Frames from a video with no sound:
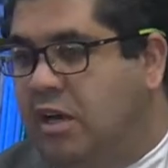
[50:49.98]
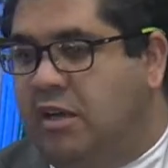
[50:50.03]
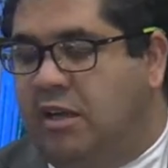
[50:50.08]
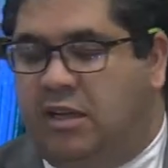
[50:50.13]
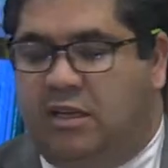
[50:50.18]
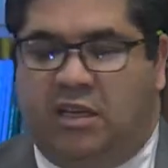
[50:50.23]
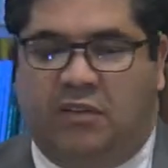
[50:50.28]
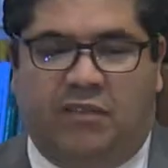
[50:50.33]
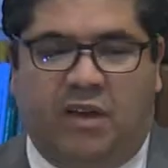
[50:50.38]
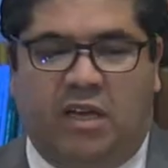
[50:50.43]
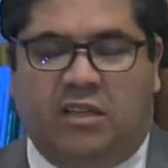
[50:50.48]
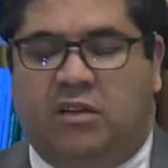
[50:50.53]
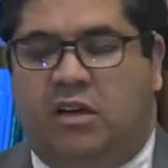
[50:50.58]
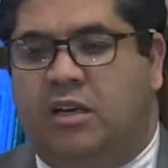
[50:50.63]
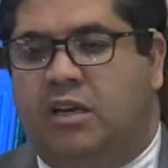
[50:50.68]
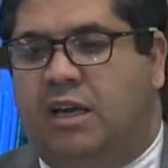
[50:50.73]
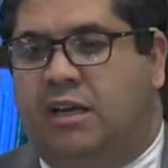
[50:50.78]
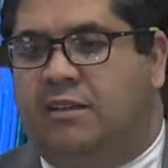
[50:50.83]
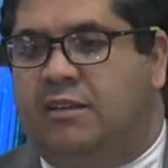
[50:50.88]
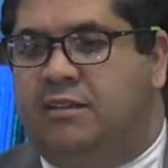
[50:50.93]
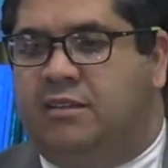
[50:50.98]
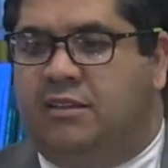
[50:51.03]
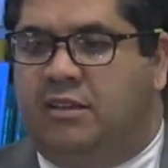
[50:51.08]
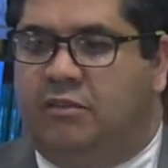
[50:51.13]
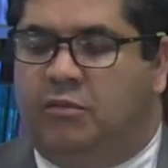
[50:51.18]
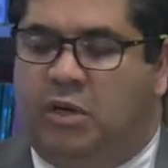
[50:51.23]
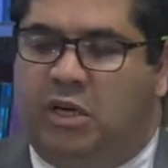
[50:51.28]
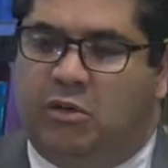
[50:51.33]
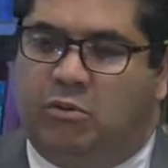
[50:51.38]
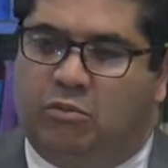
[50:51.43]
in fact, I attended a
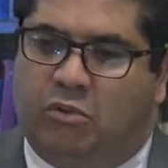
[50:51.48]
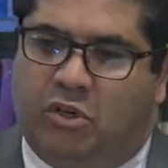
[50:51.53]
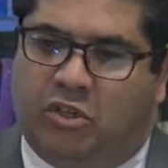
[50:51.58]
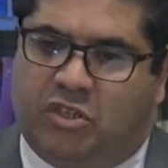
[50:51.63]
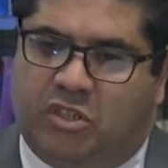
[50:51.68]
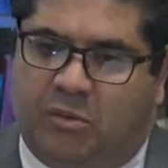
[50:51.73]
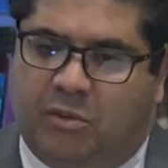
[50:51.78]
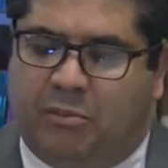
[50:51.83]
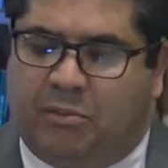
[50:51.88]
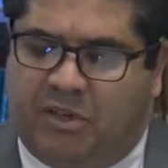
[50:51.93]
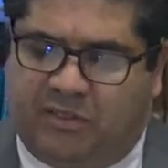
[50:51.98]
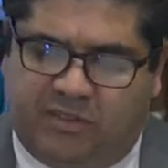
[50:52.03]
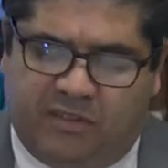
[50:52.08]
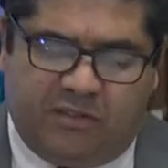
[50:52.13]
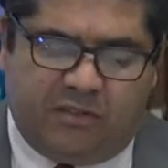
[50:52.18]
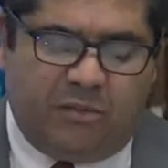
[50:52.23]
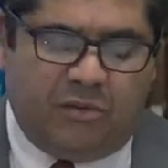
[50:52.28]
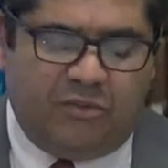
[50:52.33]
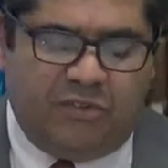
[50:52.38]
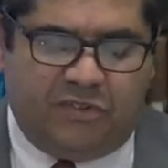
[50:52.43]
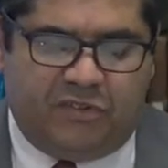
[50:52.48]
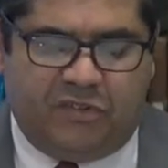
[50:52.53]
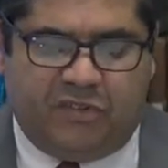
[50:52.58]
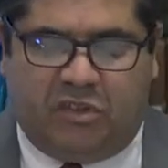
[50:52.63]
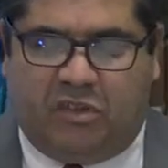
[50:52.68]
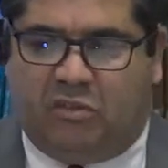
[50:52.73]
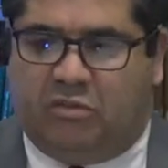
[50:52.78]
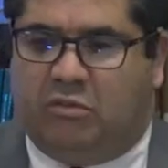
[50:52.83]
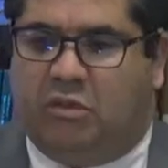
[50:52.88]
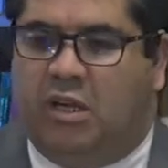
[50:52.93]
workshop. I presented some of these
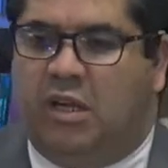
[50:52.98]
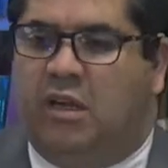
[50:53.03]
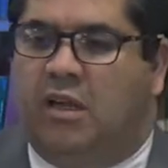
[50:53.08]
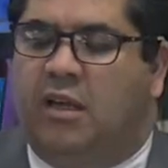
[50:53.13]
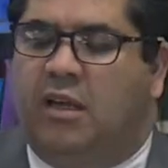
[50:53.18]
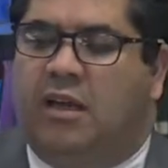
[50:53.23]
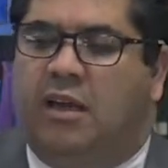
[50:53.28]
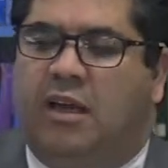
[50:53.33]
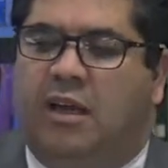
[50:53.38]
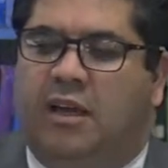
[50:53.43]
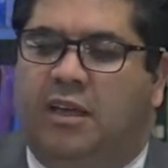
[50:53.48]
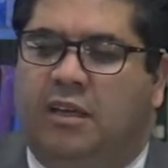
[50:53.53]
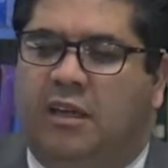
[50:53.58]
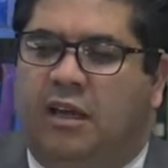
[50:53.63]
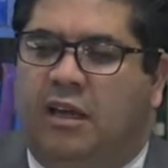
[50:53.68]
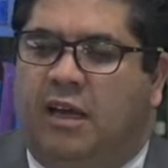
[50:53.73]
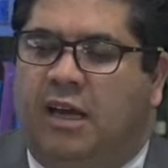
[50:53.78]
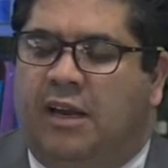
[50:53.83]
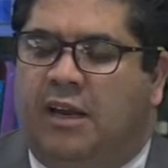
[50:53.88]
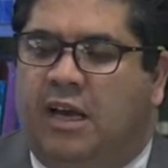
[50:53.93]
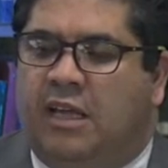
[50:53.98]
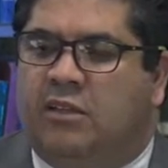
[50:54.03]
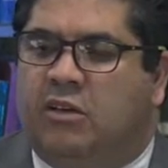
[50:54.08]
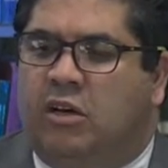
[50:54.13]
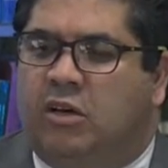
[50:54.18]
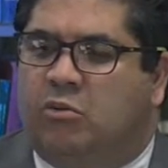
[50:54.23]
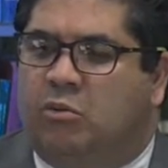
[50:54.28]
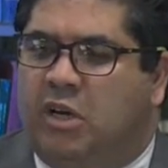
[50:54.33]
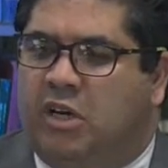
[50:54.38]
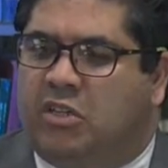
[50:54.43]
results to an ad
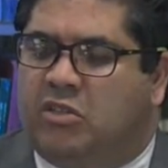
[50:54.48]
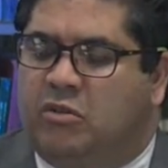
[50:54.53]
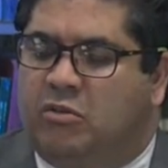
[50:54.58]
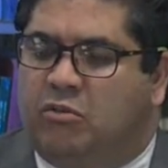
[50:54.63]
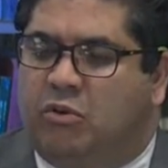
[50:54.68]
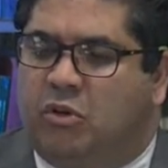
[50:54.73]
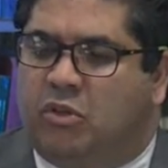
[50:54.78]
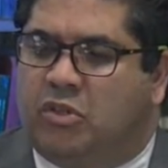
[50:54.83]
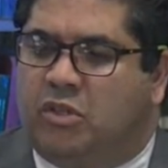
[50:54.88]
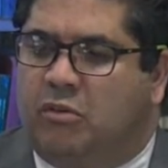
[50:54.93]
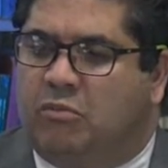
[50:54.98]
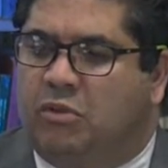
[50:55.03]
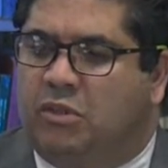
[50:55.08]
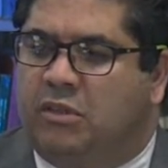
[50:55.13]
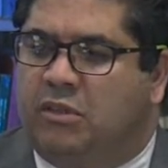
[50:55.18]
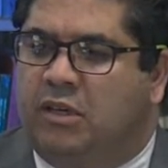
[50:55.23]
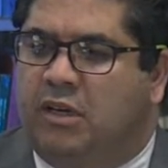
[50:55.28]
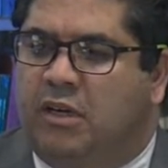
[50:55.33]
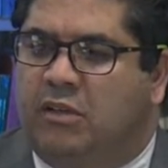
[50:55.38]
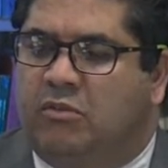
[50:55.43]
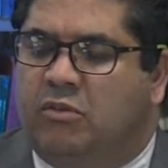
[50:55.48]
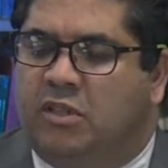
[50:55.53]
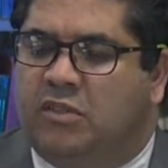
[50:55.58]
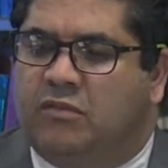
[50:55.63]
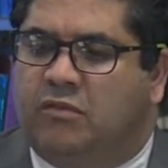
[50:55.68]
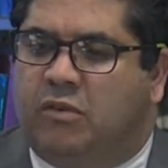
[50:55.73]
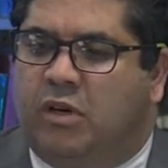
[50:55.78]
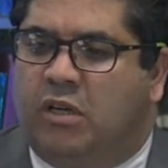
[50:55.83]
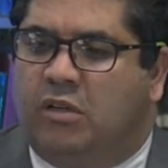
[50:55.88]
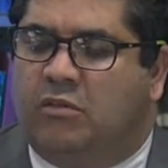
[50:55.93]
hoc workshop with U.S.
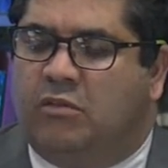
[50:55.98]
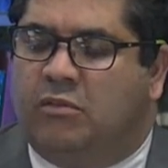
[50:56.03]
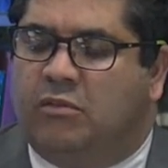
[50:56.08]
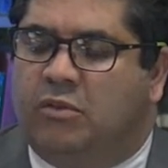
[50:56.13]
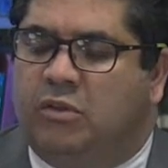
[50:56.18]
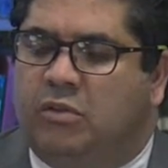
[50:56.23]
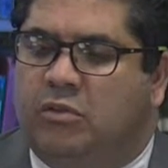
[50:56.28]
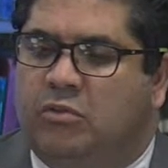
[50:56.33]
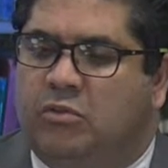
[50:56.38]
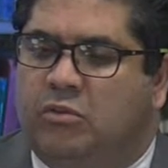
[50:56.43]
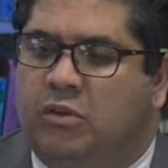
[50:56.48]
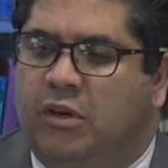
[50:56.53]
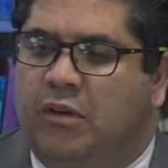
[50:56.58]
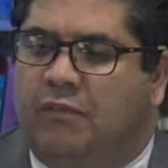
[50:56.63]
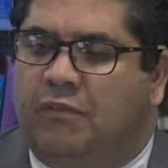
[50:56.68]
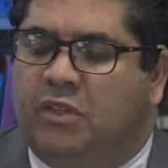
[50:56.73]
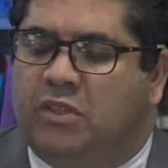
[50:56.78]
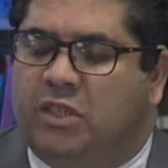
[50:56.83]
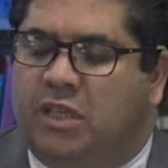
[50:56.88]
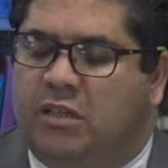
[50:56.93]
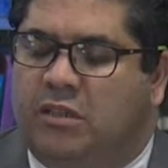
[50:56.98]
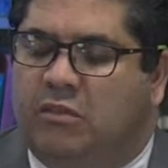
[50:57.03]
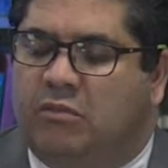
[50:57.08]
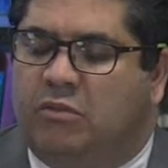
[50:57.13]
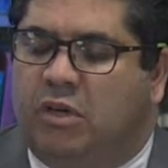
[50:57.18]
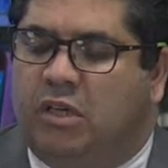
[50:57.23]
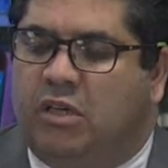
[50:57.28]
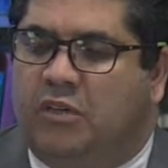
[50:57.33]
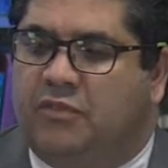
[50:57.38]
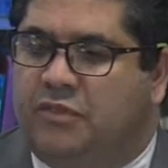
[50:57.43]
Fish and
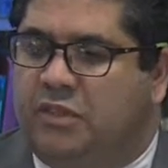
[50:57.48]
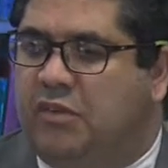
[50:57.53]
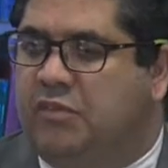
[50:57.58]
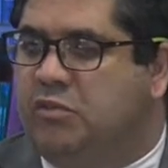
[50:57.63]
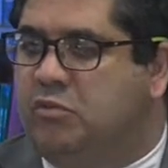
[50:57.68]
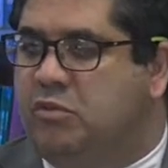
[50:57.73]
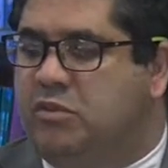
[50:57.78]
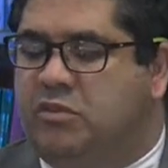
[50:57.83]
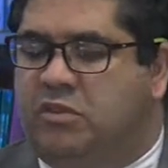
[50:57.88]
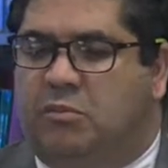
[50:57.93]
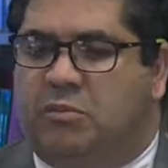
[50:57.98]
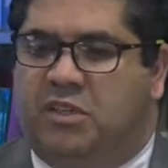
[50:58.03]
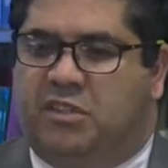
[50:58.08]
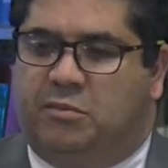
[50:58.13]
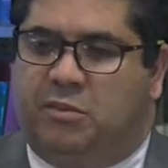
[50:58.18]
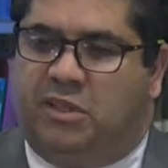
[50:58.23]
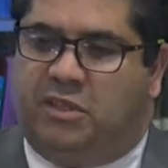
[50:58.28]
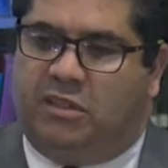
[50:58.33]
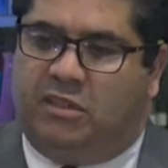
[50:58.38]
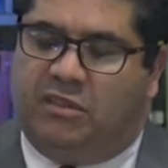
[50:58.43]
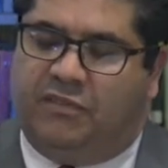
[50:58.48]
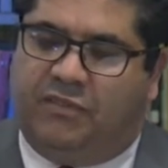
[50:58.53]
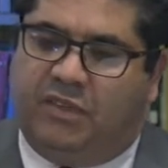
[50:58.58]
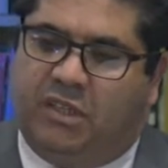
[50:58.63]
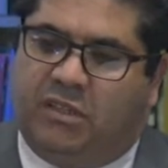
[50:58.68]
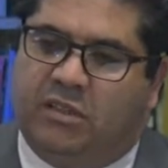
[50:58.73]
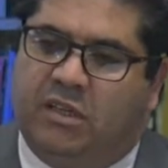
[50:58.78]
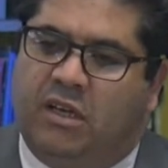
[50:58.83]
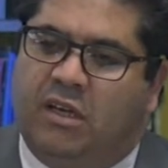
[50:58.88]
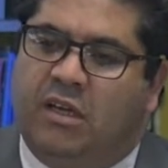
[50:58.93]
Wildlife Service with some expert in the
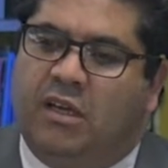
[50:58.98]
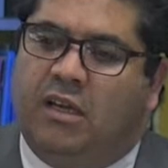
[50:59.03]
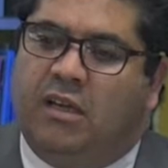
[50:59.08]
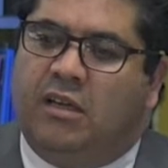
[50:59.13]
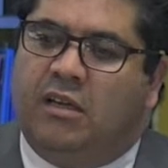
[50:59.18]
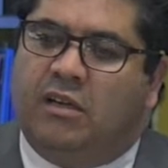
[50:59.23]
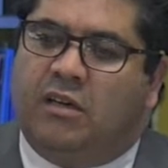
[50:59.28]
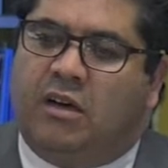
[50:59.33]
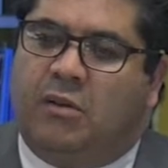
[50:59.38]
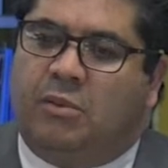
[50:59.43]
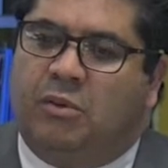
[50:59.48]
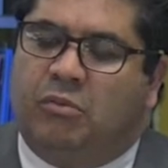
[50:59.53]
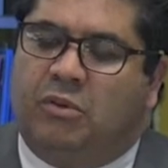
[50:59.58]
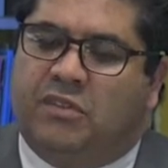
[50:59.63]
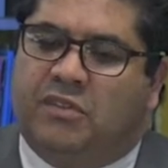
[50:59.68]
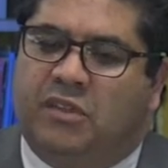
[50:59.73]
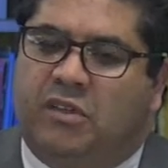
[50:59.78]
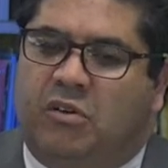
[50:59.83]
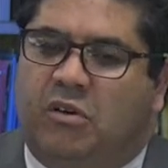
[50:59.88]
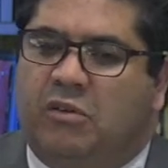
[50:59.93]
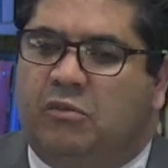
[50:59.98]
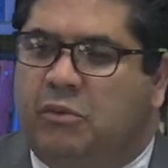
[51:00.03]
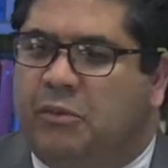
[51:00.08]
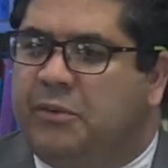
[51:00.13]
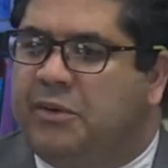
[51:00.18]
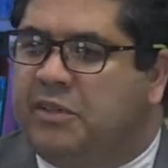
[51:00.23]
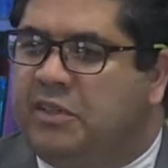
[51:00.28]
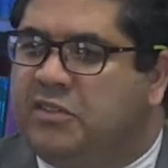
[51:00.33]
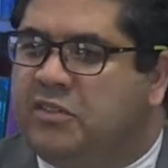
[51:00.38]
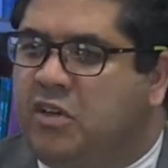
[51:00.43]
field a couple of weeks ago, and we
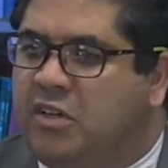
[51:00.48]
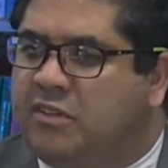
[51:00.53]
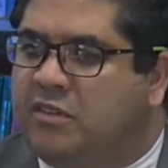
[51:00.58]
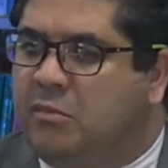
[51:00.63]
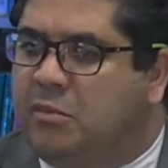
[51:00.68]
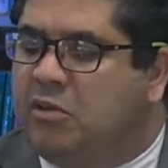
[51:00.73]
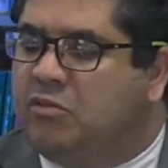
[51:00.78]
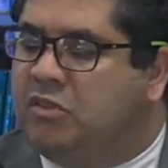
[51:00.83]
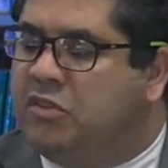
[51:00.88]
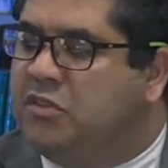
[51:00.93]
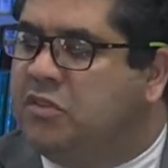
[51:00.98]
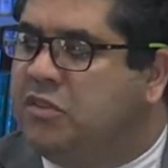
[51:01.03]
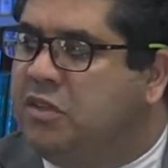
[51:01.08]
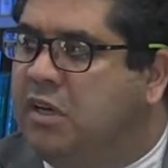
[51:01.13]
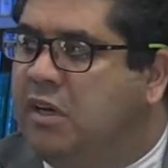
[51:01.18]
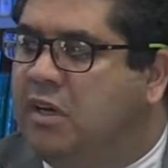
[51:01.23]
were discussing about this.